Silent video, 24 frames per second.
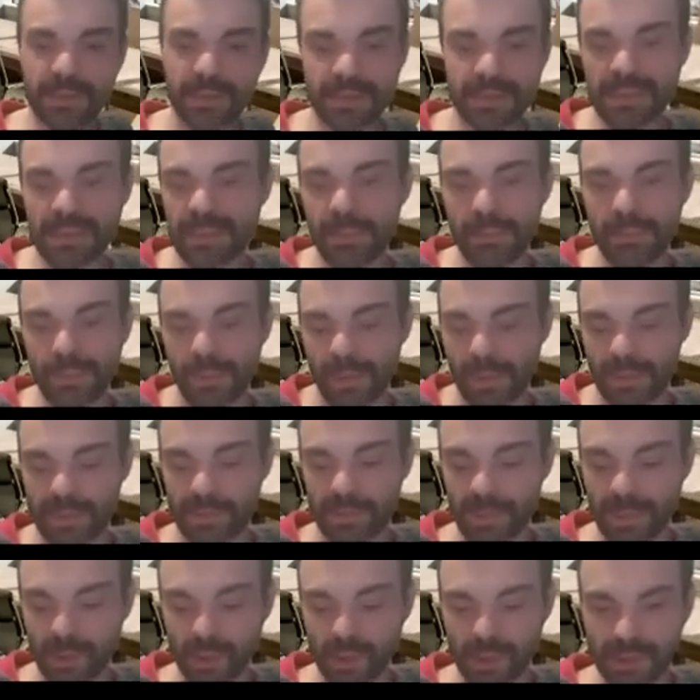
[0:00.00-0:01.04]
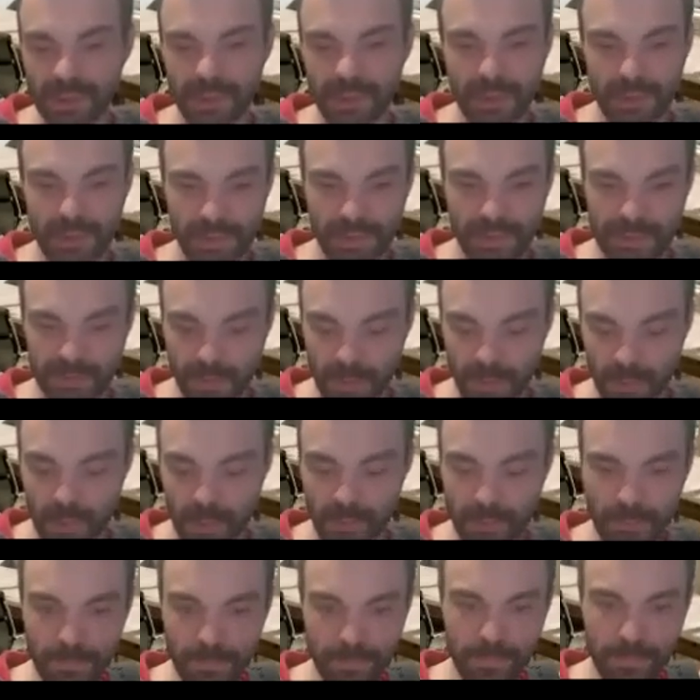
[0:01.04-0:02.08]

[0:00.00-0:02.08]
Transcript: It's the same thing. It's really just another expression.